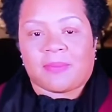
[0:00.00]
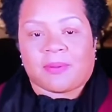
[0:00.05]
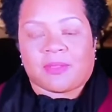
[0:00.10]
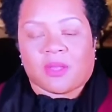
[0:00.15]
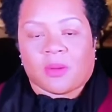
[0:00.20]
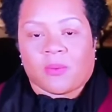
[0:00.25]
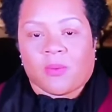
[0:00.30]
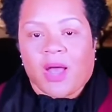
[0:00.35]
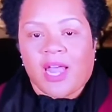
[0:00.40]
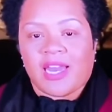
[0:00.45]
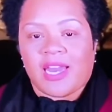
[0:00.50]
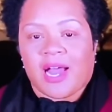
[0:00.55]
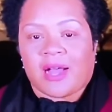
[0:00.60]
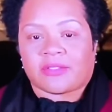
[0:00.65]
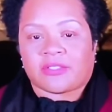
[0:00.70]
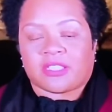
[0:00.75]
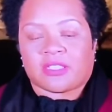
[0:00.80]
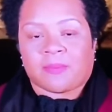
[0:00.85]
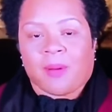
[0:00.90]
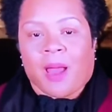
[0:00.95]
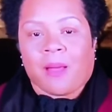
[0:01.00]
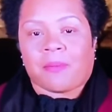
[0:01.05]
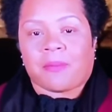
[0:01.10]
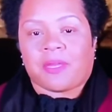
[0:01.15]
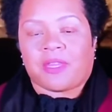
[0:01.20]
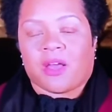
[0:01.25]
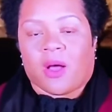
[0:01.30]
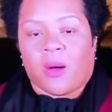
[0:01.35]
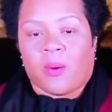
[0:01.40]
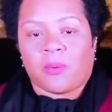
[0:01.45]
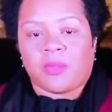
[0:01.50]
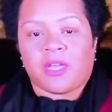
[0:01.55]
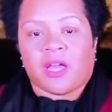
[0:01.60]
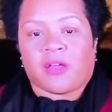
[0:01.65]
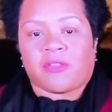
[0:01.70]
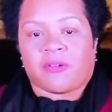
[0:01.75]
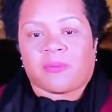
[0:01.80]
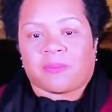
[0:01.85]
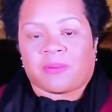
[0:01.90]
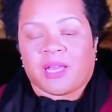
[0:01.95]
but the White House is probably the only
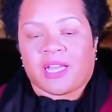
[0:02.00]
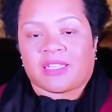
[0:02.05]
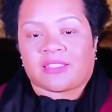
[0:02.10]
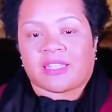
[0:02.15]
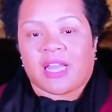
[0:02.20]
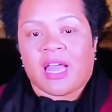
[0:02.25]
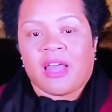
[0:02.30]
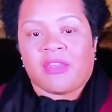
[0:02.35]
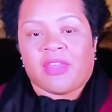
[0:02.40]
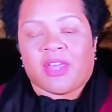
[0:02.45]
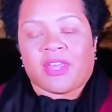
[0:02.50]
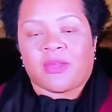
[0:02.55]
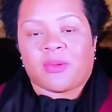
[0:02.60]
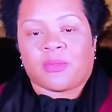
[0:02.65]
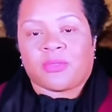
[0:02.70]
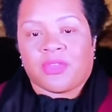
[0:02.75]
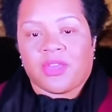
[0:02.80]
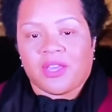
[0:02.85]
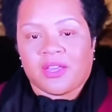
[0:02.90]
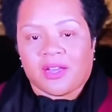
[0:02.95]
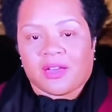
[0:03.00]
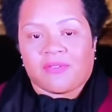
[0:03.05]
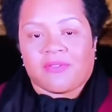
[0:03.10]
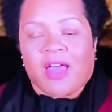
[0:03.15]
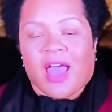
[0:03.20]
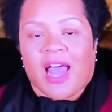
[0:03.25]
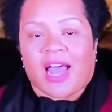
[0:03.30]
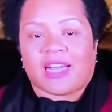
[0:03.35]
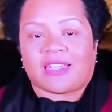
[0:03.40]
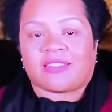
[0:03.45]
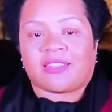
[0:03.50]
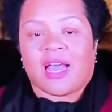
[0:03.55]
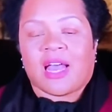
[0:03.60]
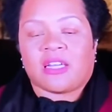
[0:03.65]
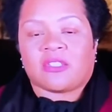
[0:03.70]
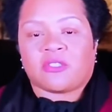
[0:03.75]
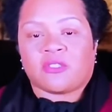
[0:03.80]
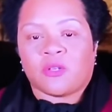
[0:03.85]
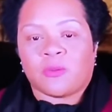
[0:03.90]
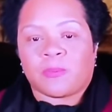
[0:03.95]
other place that you think of as
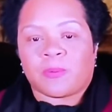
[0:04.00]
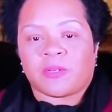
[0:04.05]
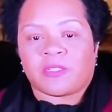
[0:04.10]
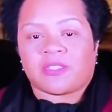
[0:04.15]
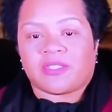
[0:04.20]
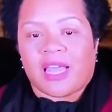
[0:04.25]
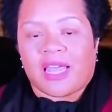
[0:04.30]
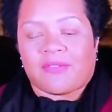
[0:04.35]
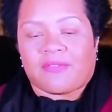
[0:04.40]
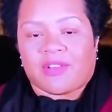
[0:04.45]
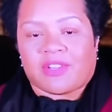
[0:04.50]
super safe.